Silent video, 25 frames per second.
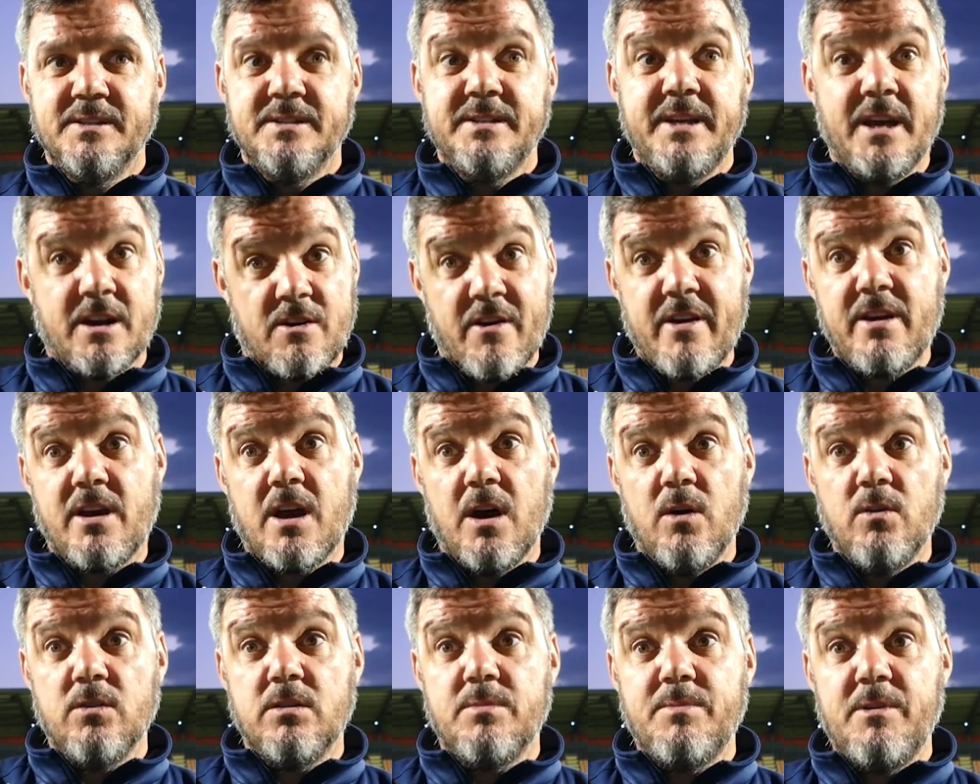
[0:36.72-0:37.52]
Yeah, great
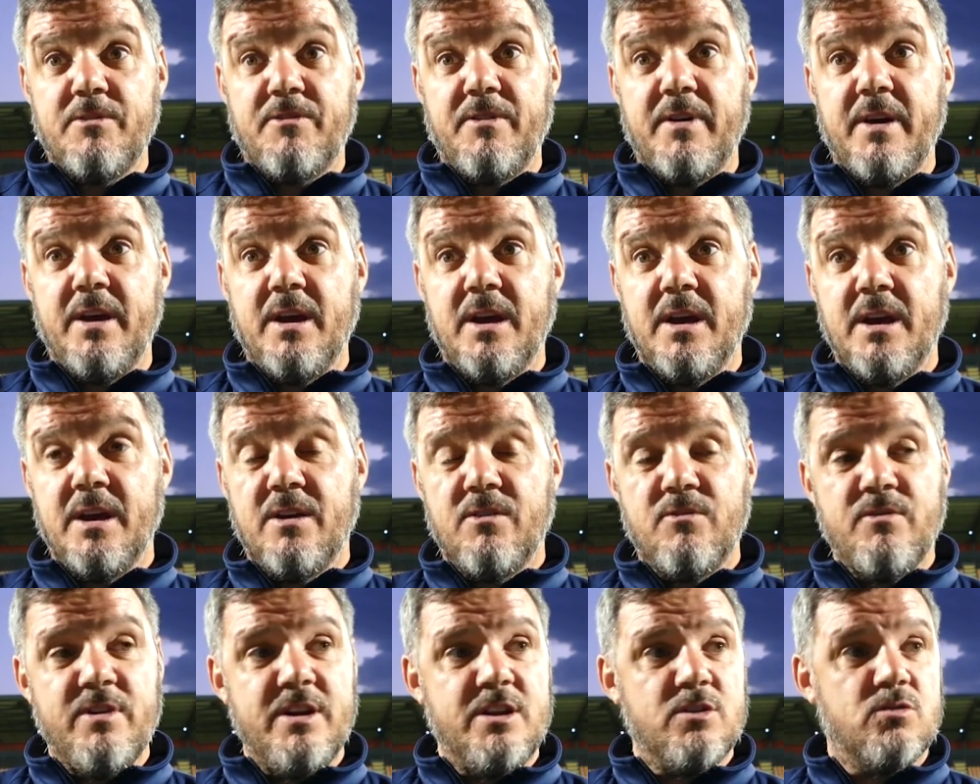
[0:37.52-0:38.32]
goal, to be fair.
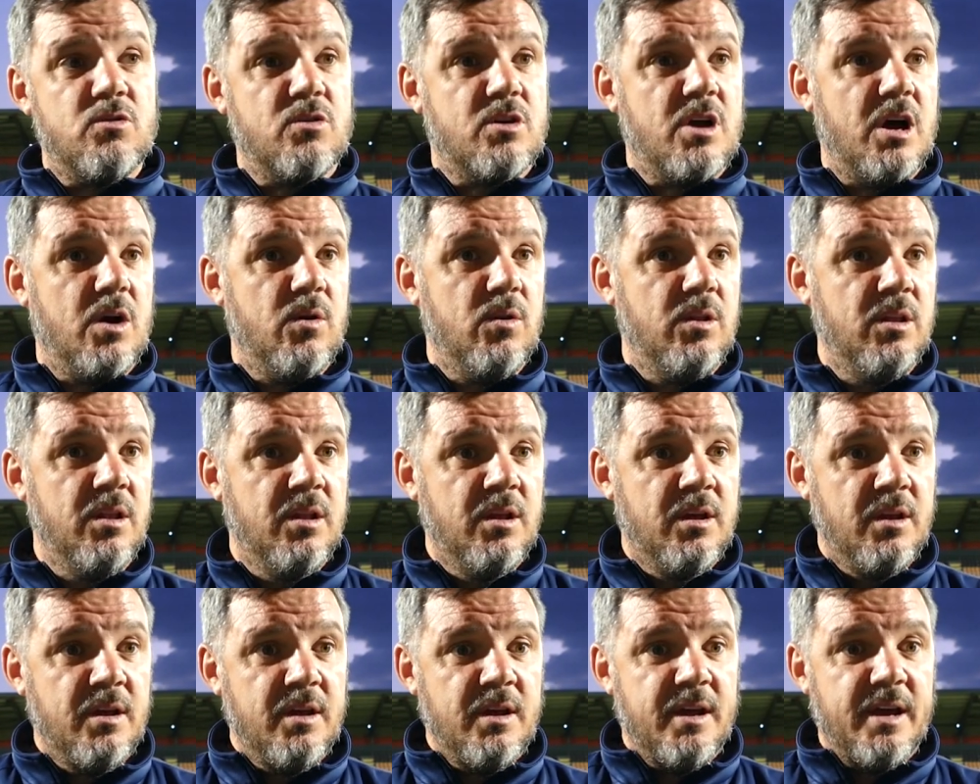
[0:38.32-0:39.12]
Really good goal.
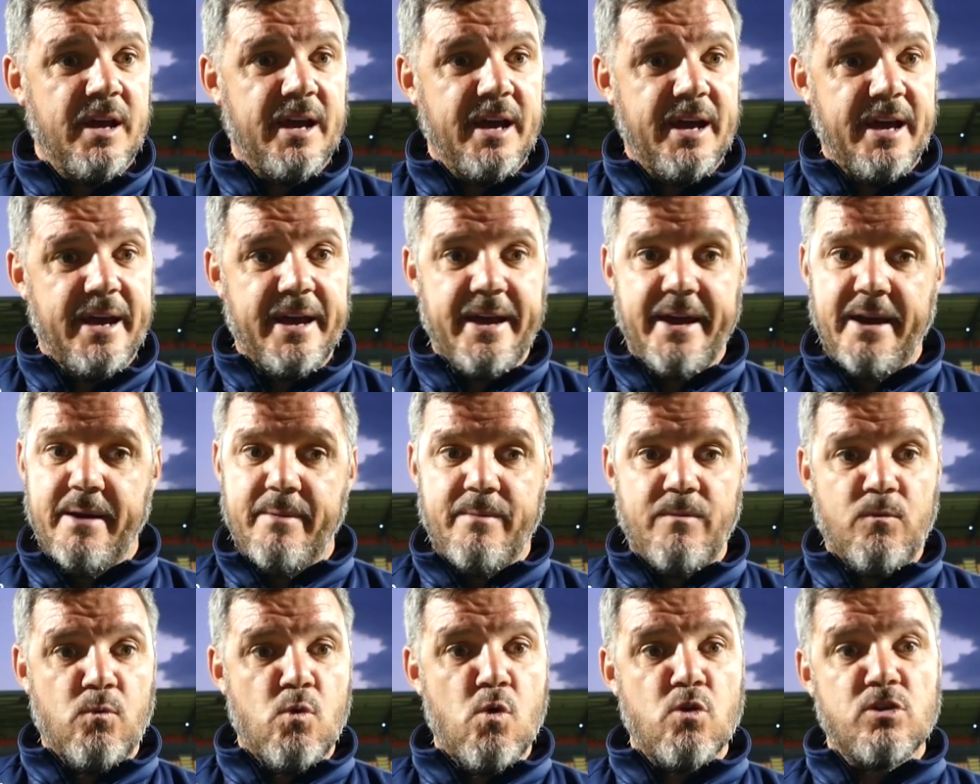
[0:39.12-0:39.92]

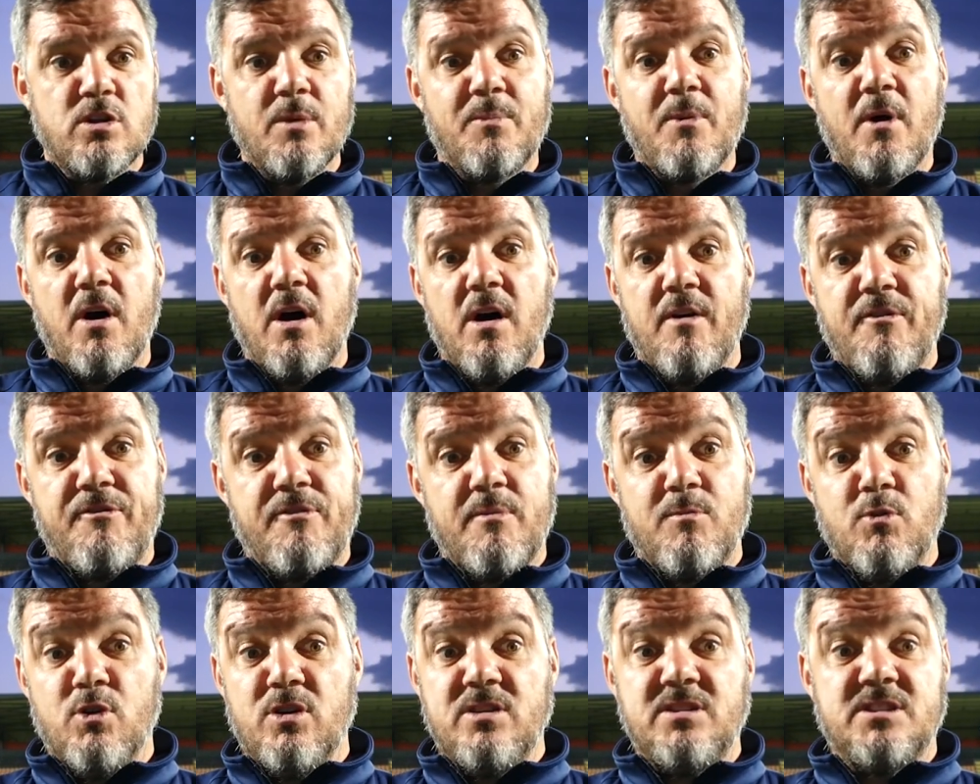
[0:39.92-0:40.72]
Walked the ball
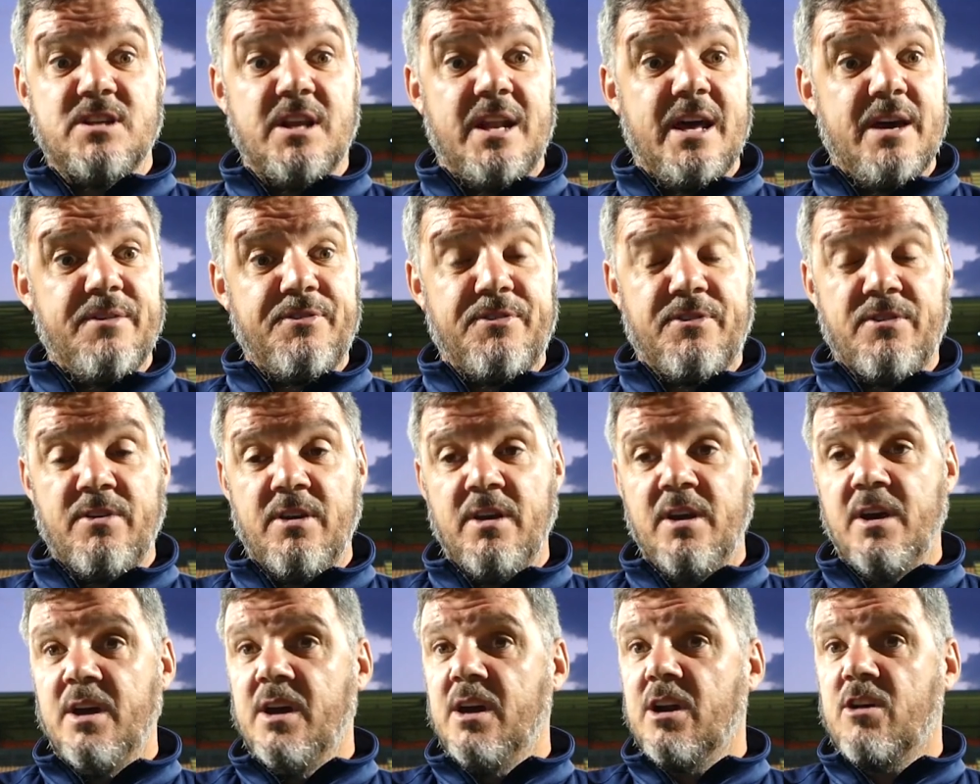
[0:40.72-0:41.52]
from right to left.
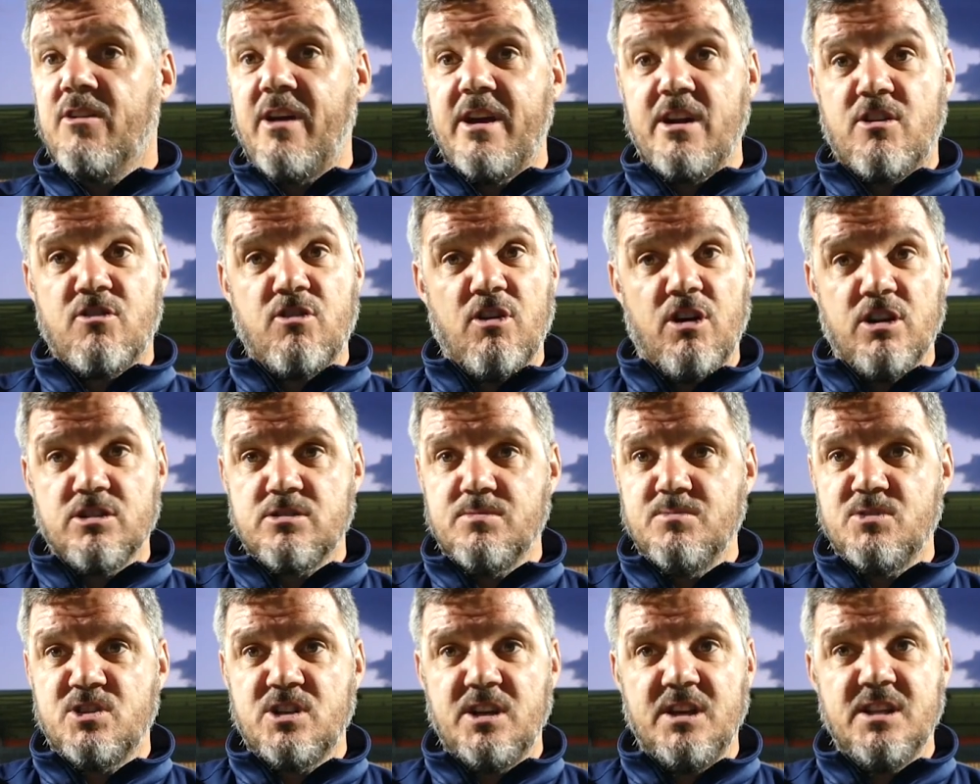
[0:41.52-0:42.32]
Great cross
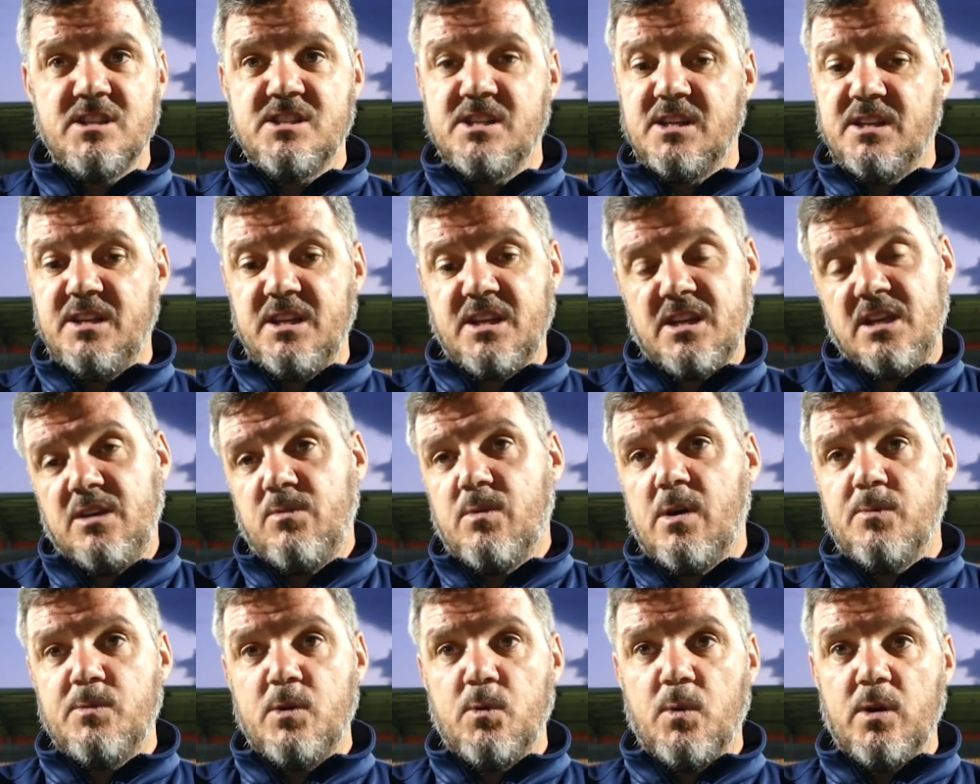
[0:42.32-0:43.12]
from Shieldsy and Nicky,
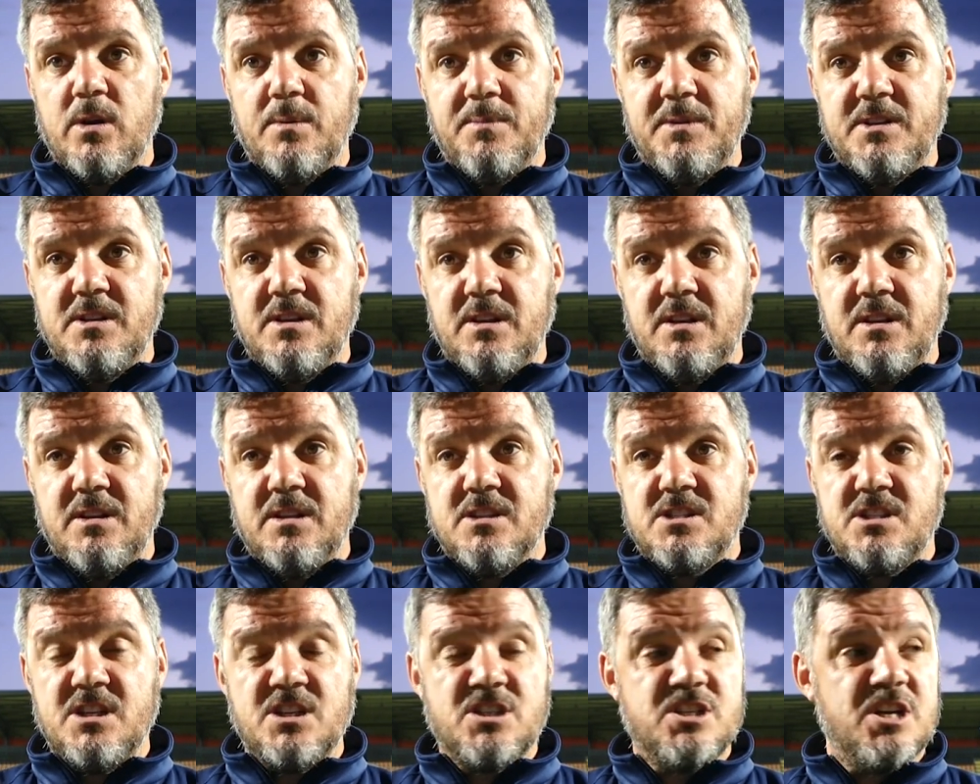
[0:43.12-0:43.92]
where we want him in the
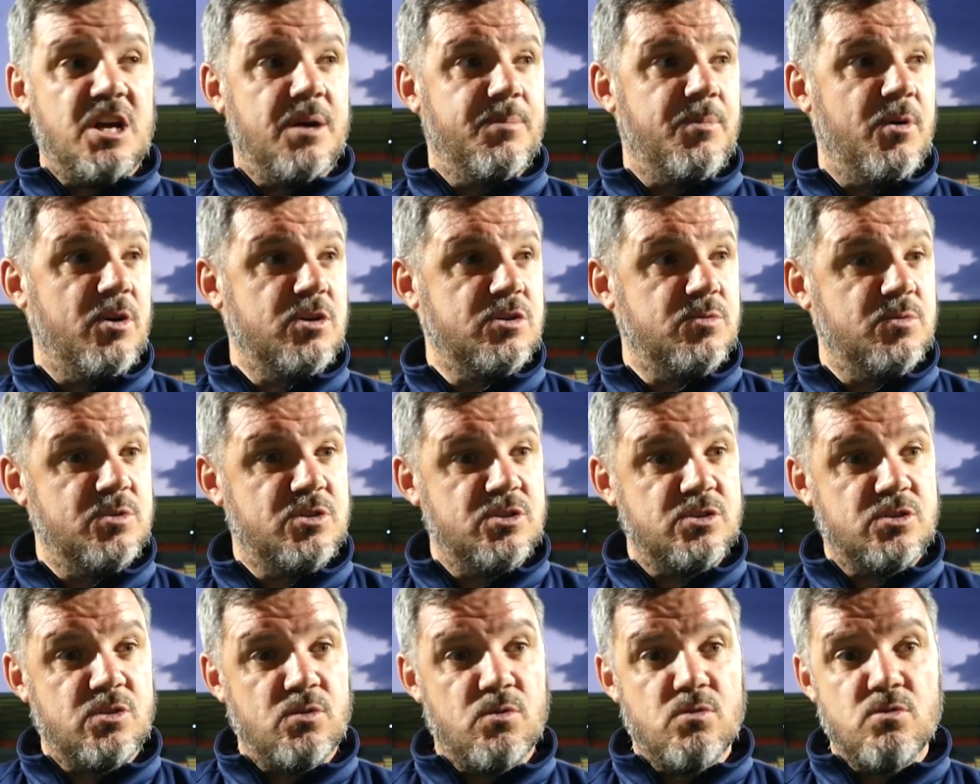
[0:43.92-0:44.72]
six-yard box, which
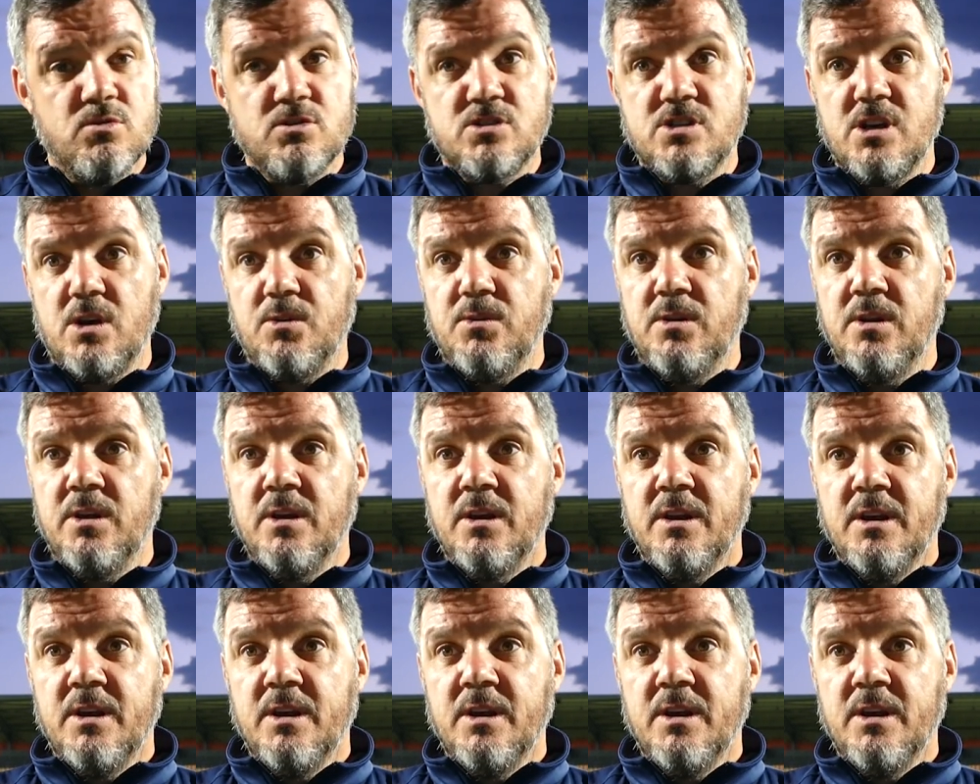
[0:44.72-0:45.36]
is the hot zone.